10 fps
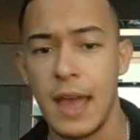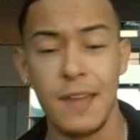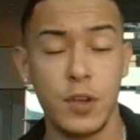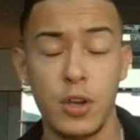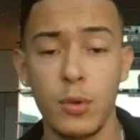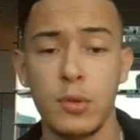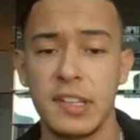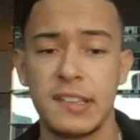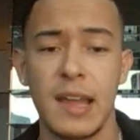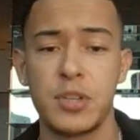If you
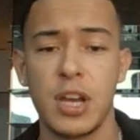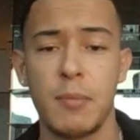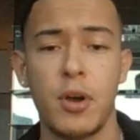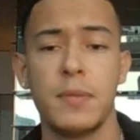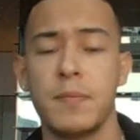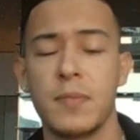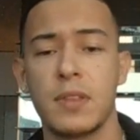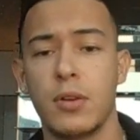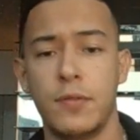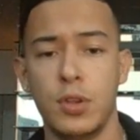don't use the Snapchat bot,
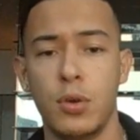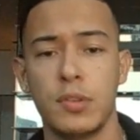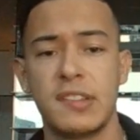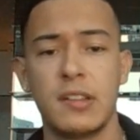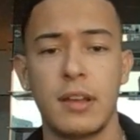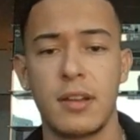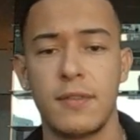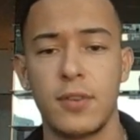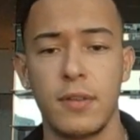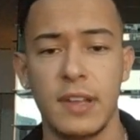or if you don't
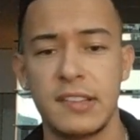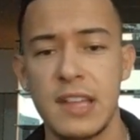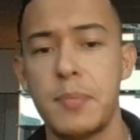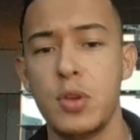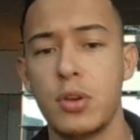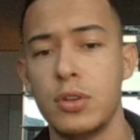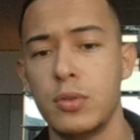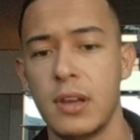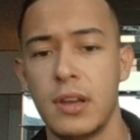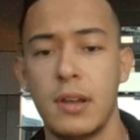convert via Snap, you